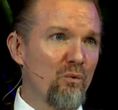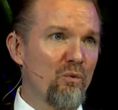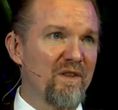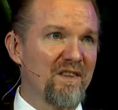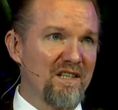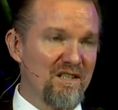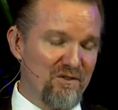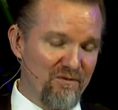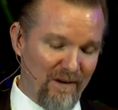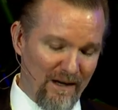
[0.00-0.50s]
with
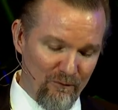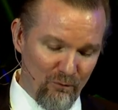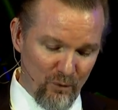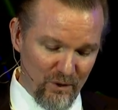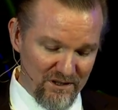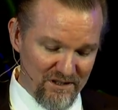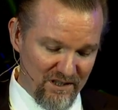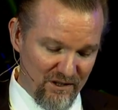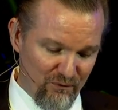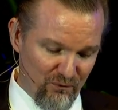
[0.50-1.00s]
these
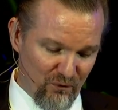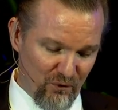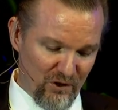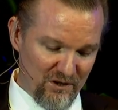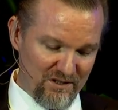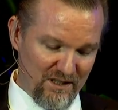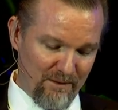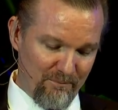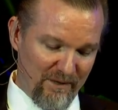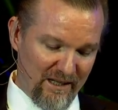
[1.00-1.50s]

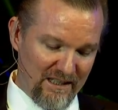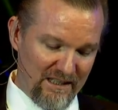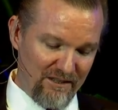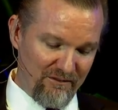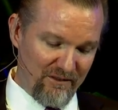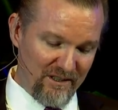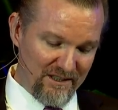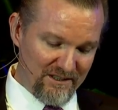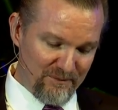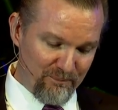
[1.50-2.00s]
501c4 type
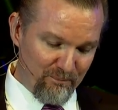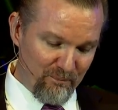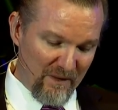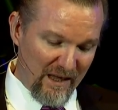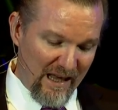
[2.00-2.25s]
activities.